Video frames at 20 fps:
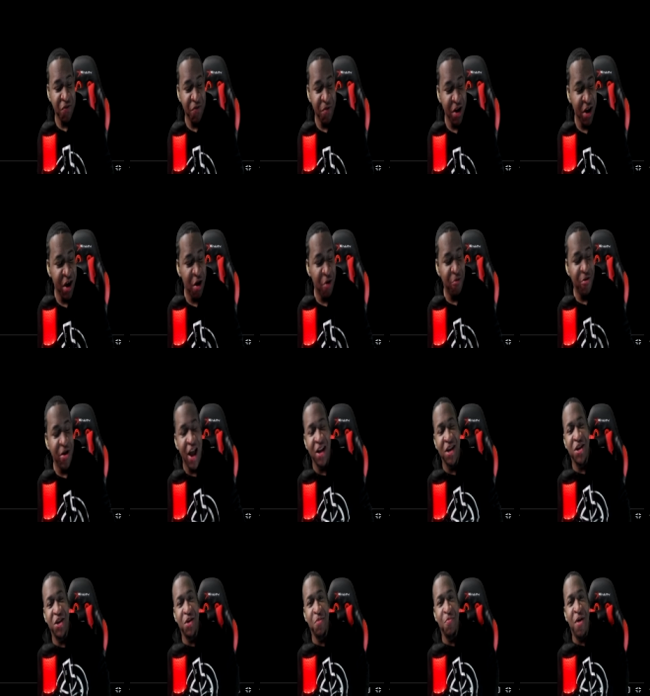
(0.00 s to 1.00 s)
video
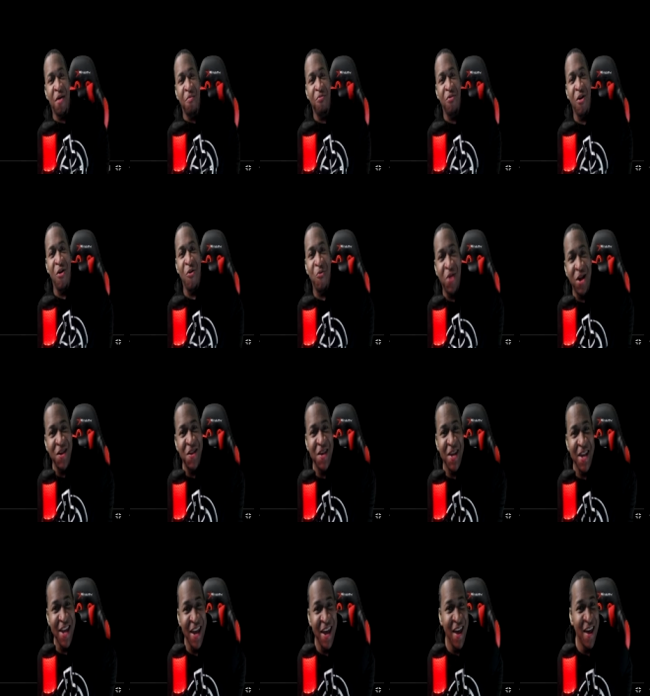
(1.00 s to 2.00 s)
reacting to my bro once
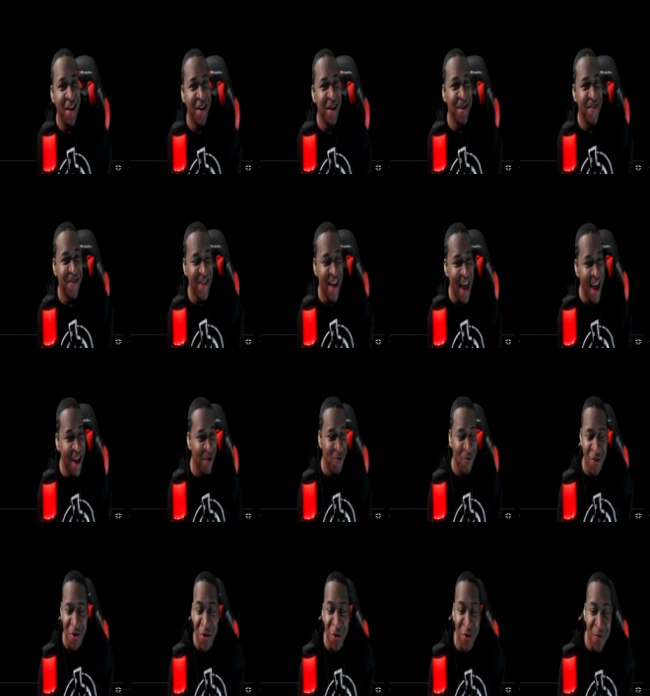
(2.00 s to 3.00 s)
again, Zach
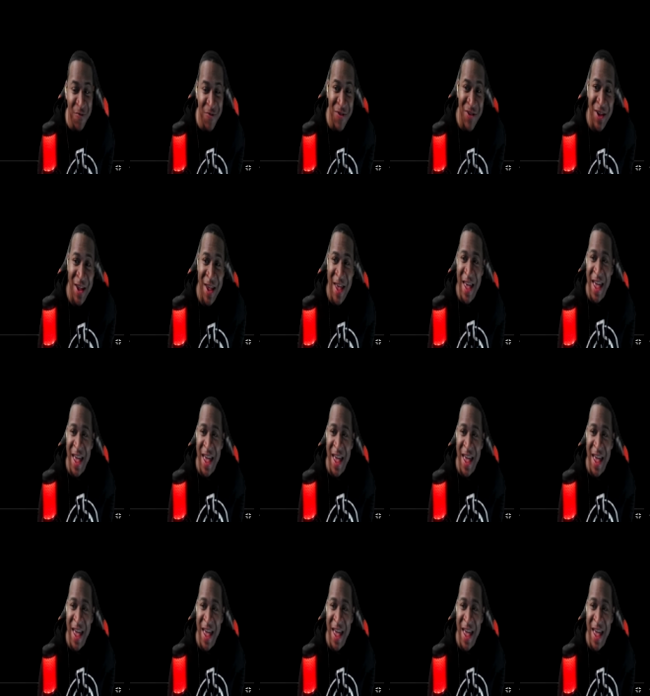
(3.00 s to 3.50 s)
Grooves,